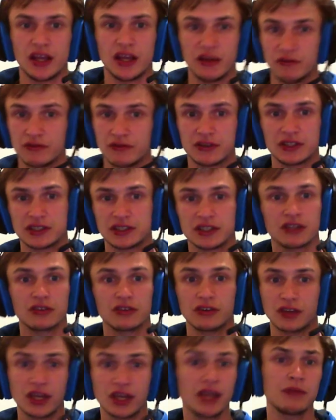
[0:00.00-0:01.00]
every
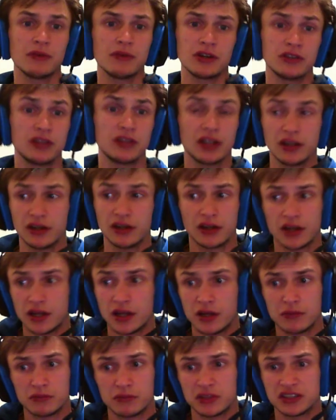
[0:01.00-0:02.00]
single game out there,
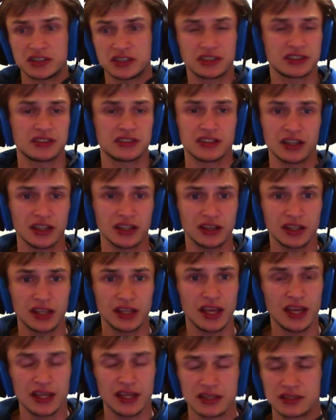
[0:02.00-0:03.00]
but it's just not the
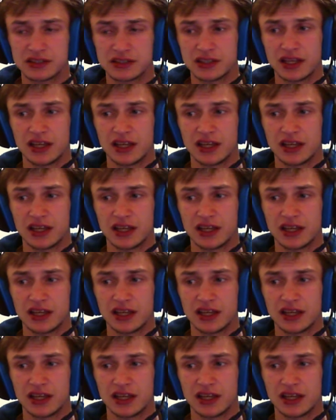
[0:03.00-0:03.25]
case.